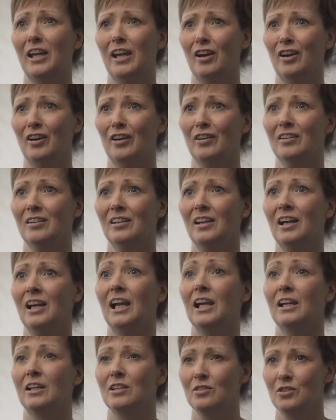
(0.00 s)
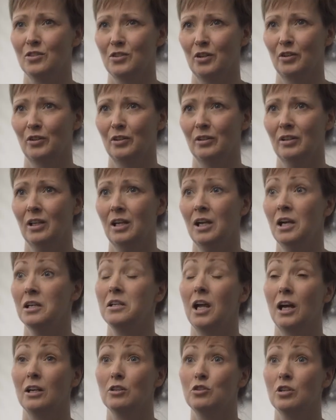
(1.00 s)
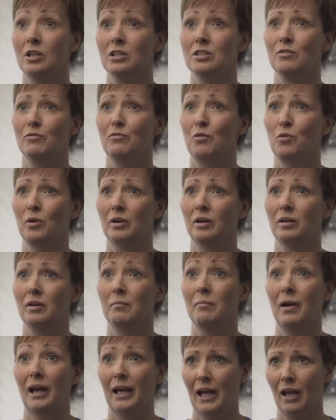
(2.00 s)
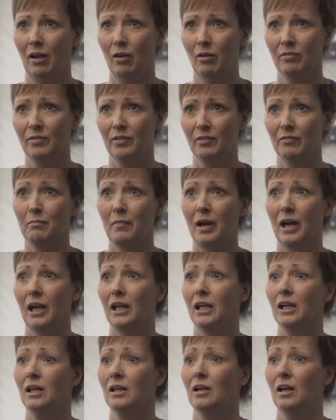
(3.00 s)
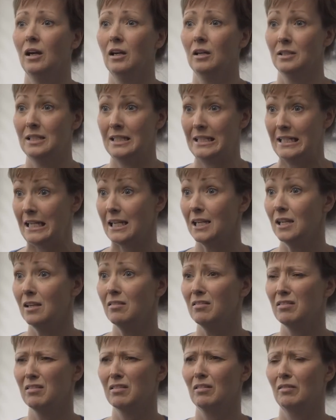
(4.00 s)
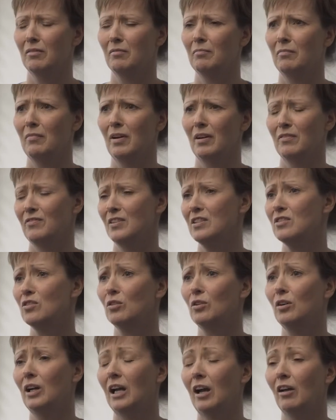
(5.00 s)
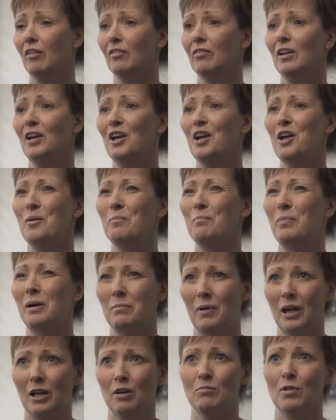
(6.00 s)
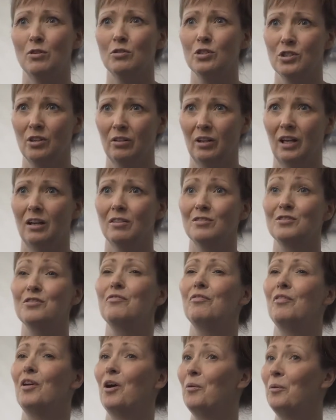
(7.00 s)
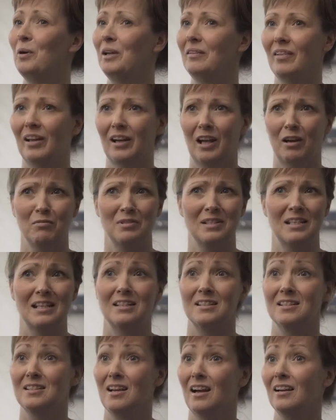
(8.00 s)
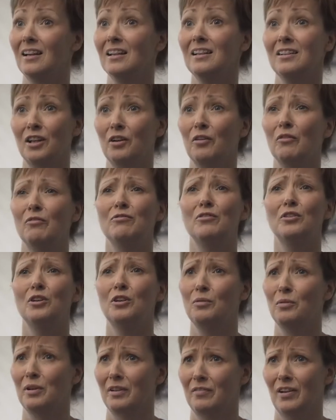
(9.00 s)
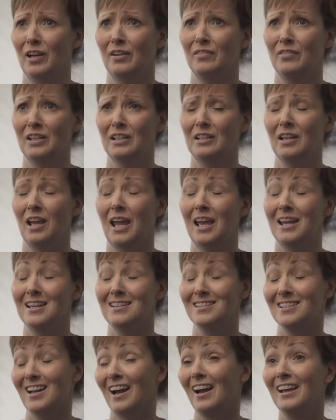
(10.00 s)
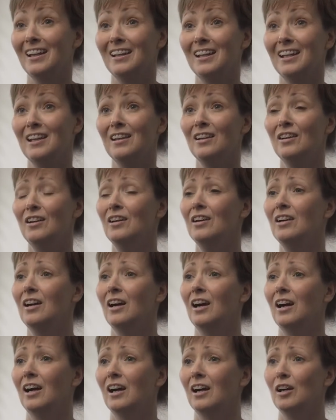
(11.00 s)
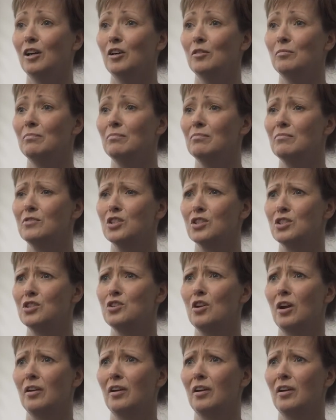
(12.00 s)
care and concern, not just for my health of my uh, teeth, my physical health, but my emotional health, knowing that I was anxiety, you know, full of, of anxiety um, just